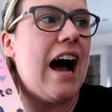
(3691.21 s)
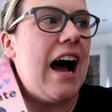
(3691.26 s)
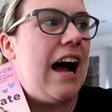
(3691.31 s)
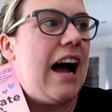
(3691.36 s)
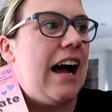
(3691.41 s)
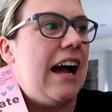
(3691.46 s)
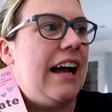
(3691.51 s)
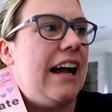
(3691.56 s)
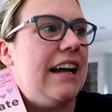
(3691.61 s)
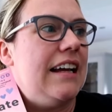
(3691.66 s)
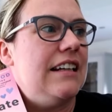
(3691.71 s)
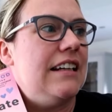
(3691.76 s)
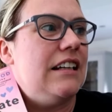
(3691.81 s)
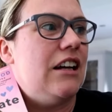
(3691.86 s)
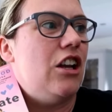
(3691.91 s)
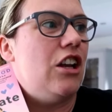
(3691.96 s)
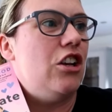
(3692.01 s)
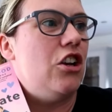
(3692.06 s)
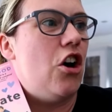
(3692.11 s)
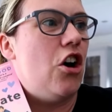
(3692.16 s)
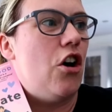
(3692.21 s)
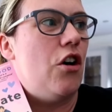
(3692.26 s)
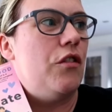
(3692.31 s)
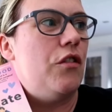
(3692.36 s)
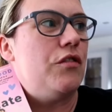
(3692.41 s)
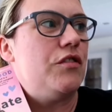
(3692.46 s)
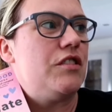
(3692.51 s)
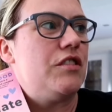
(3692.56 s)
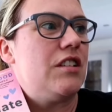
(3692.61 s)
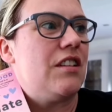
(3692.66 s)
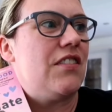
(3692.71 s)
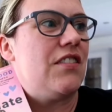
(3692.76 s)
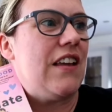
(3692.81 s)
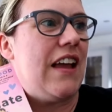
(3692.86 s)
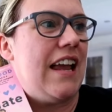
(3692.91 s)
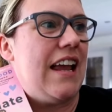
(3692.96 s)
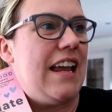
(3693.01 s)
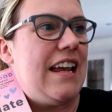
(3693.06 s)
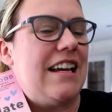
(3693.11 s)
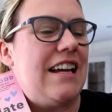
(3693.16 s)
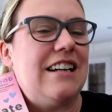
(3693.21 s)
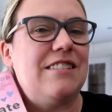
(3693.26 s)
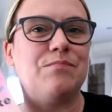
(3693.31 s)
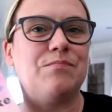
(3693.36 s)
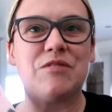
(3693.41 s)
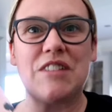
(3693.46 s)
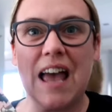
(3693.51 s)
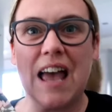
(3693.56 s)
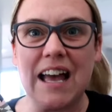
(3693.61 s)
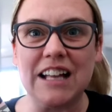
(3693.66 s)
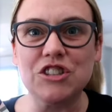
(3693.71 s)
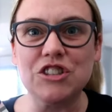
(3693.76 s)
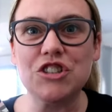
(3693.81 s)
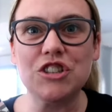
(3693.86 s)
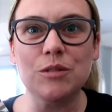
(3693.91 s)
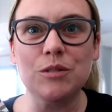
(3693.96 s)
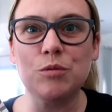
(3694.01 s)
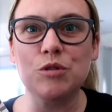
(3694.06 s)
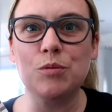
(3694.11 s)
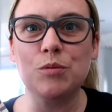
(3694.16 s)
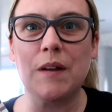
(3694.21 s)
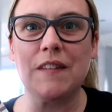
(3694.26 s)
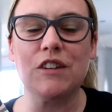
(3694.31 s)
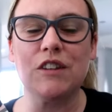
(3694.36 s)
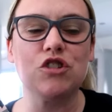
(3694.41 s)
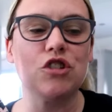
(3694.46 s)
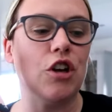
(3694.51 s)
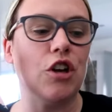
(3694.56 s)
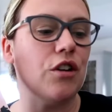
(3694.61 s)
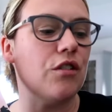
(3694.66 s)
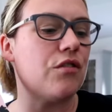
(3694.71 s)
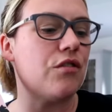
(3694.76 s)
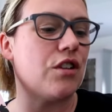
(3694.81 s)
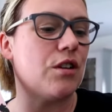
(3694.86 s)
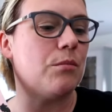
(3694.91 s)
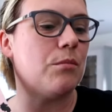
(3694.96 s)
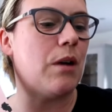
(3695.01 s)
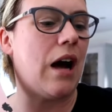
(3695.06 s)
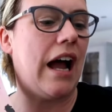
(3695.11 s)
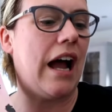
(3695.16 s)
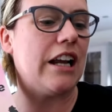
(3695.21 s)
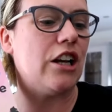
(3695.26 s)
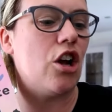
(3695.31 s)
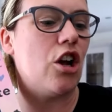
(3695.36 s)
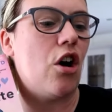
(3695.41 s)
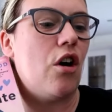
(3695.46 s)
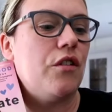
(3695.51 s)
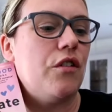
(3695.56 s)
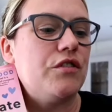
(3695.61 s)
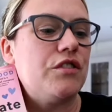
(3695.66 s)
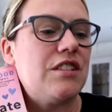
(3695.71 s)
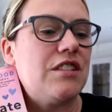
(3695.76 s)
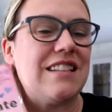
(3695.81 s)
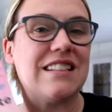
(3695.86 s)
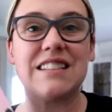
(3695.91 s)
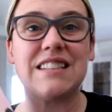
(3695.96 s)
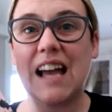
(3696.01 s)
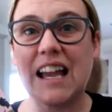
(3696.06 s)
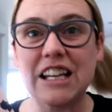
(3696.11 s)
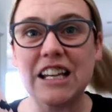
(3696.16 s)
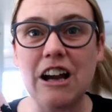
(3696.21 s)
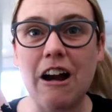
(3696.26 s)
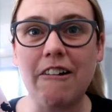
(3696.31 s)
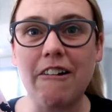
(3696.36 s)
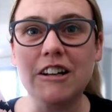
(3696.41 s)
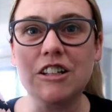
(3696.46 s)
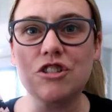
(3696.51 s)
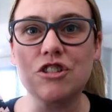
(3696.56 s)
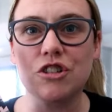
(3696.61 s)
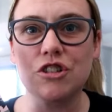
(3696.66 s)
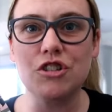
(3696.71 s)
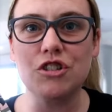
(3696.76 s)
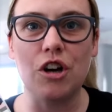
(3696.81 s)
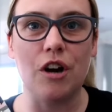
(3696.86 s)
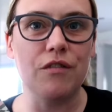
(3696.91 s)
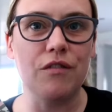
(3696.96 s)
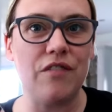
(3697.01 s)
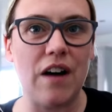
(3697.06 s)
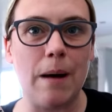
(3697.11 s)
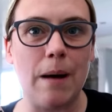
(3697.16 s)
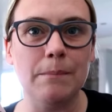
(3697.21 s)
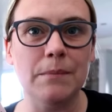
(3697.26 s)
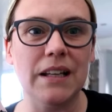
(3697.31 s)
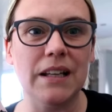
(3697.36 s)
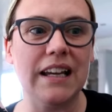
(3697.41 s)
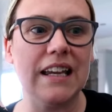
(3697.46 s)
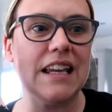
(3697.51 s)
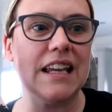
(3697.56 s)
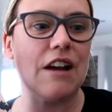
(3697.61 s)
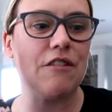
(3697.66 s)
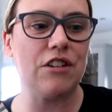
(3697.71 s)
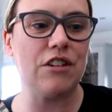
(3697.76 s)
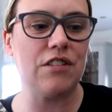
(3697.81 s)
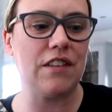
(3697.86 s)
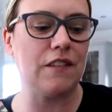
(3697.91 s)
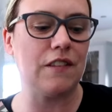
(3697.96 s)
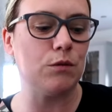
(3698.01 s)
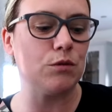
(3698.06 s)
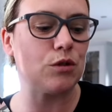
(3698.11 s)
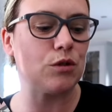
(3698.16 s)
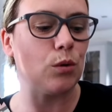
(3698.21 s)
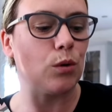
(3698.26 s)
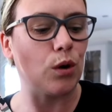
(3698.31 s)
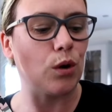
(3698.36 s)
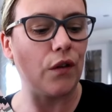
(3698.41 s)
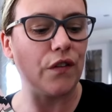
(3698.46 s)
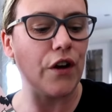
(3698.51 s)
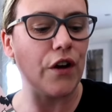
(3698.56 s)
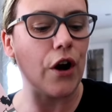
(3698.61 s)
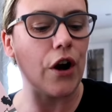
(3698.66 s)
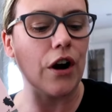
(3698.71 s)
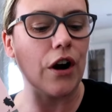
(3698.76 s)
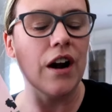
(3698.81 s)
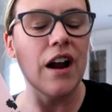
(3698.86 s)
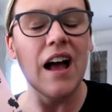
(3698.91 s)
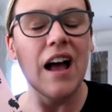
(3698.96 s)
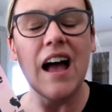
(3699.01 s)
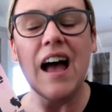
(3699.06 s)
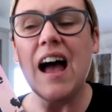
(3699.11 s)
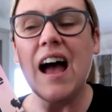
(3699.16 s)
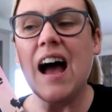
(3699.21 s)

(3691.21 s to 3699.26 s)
I loved the tension between the two of them. I loved the side characters, her family, everything that was going on there.